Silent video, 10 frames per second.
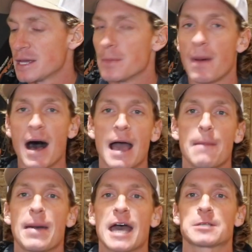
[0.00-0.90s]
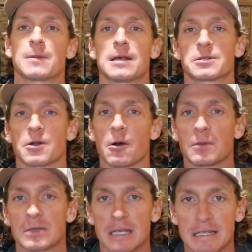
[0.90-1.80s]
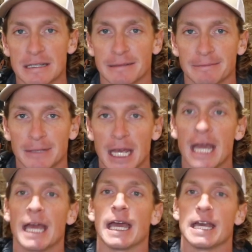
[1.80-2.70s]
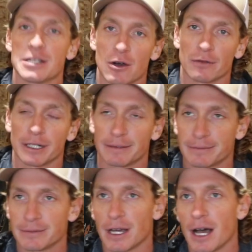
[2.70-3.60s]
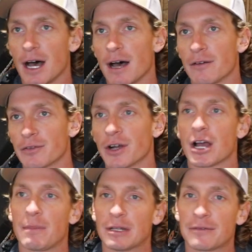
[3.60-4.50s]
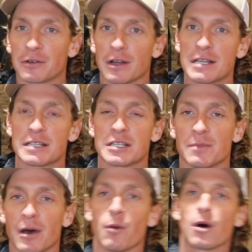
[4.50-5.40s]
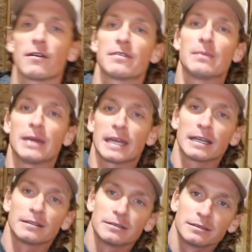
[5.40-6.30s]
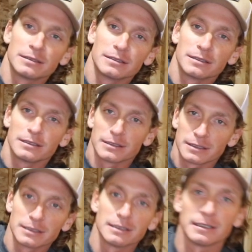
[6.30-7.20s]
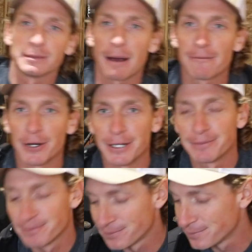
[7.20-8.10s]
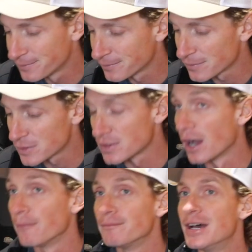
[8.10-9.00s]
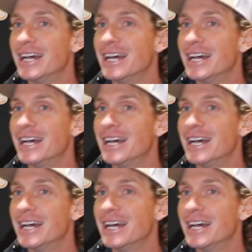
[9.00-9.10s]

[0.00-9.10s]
my Bassmaster Open season is over for a couple different reasons, but one of them being in my foot. So